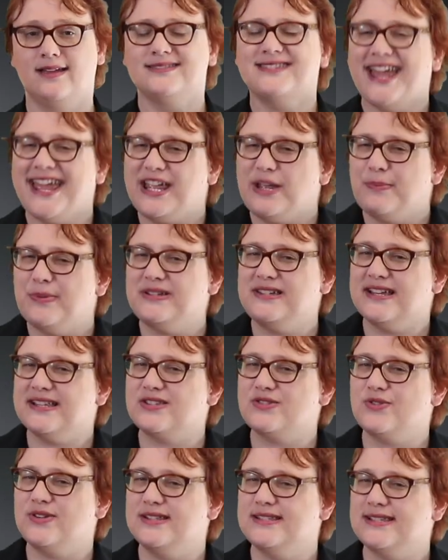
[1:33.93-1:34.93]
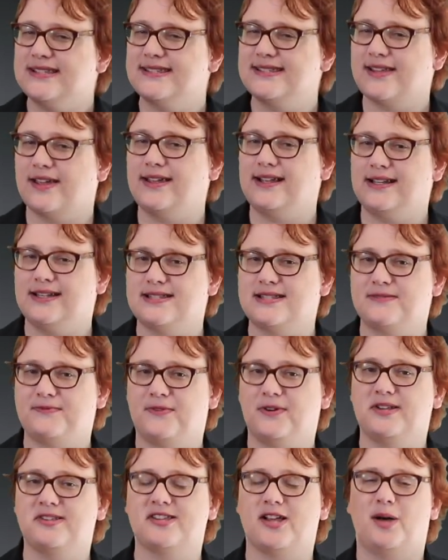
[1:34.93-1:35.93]
Take pedestrians and cyclists,
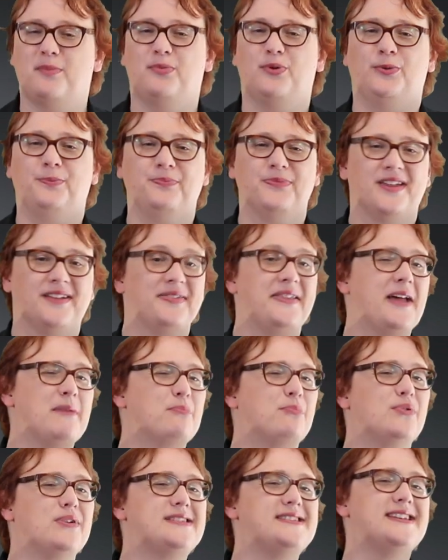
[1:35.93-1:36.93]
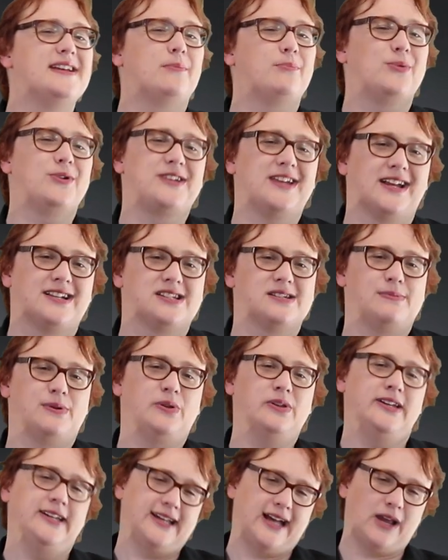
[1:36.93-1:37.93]
for example. They're pretty
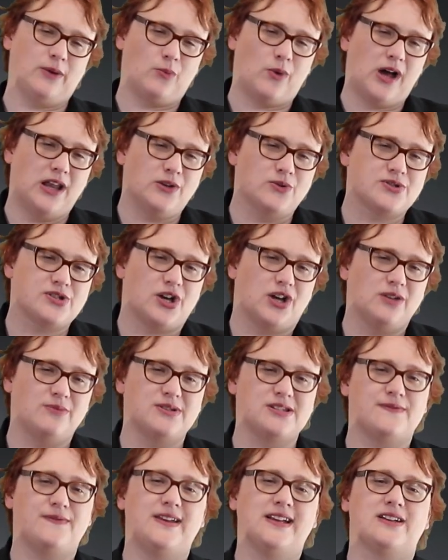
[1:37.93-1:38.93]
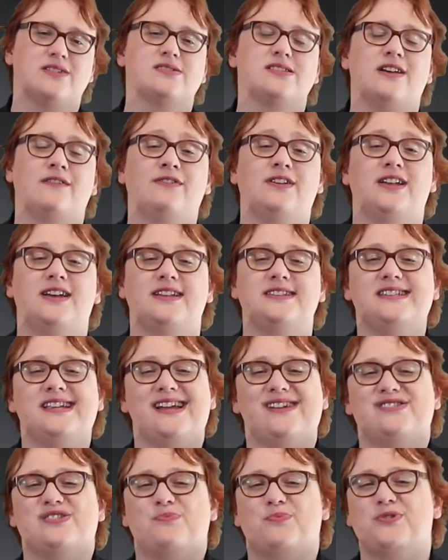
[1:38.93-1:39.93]
unpredictable, and while autonomous vehicles have learned
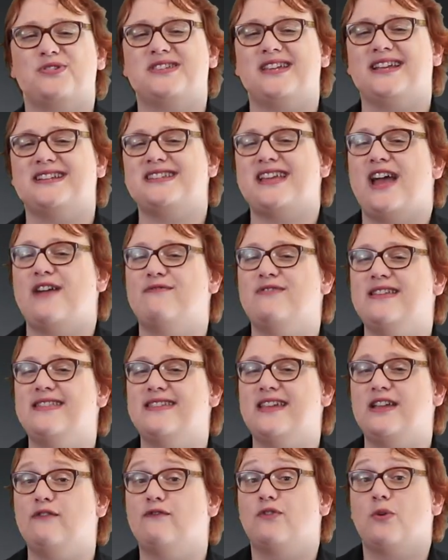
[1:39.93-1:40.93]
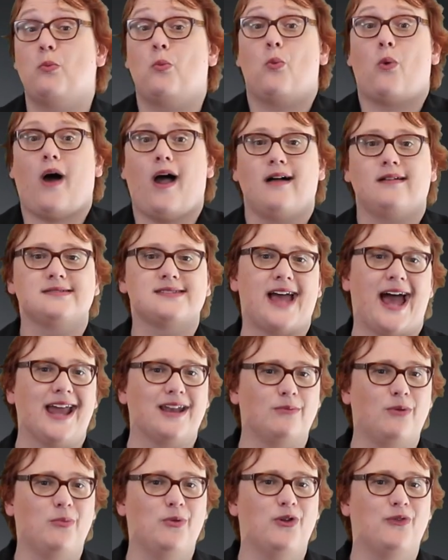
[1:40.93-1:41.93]
how to predict everything from wild
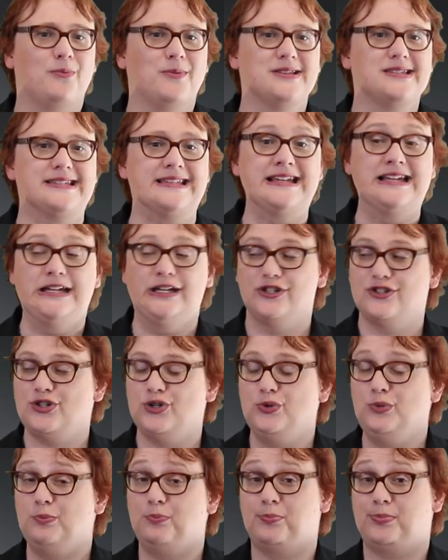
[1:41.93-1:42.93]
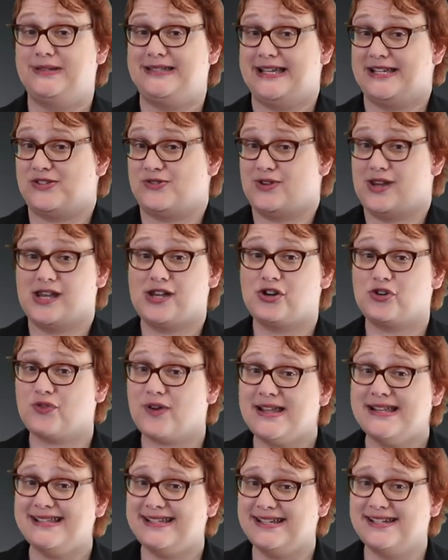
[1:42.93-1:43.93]
animal movements to pedestrian
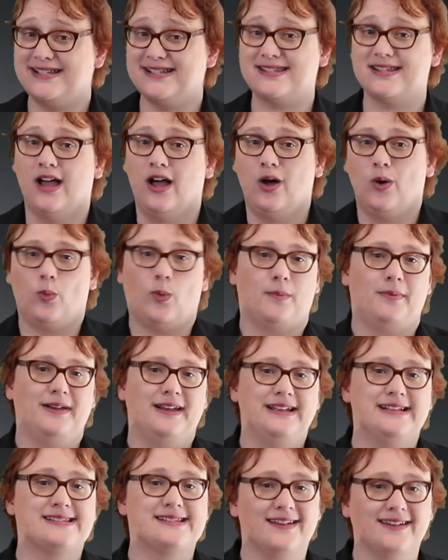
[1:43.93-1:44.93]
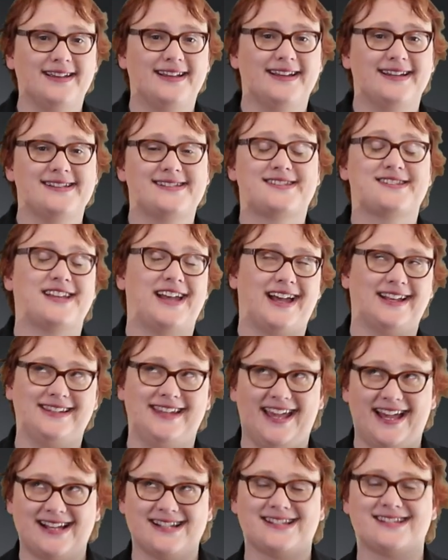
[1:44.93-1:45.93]
craziness, wobbling cyclists, and
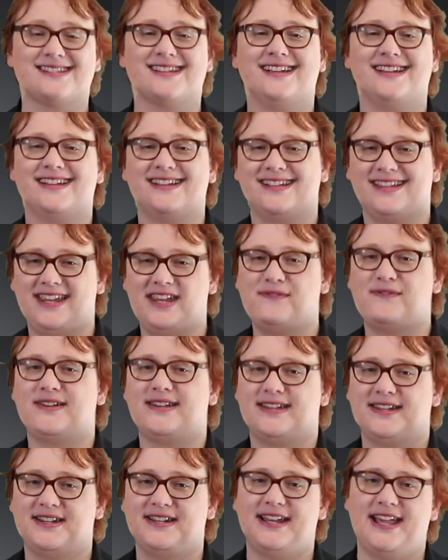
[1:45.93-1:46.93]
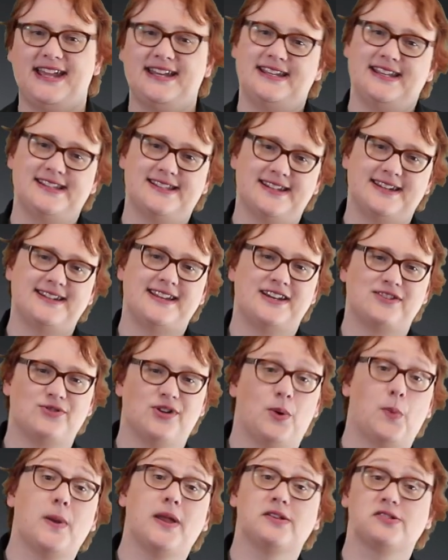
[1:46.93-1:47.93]
yes, even ladies in
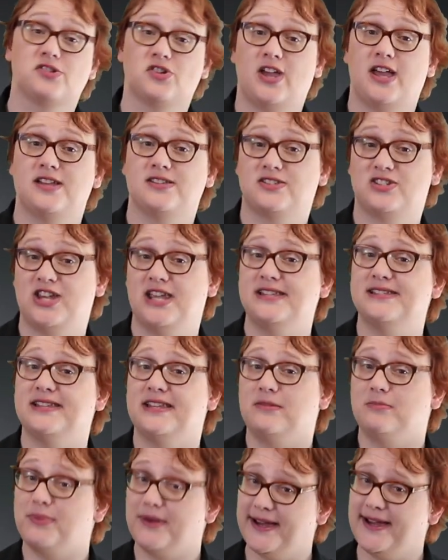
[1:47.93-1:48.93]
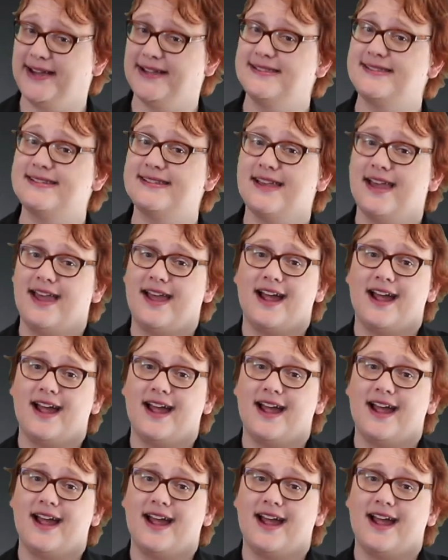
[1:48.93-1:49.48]
electric wheelchairs chasing birds,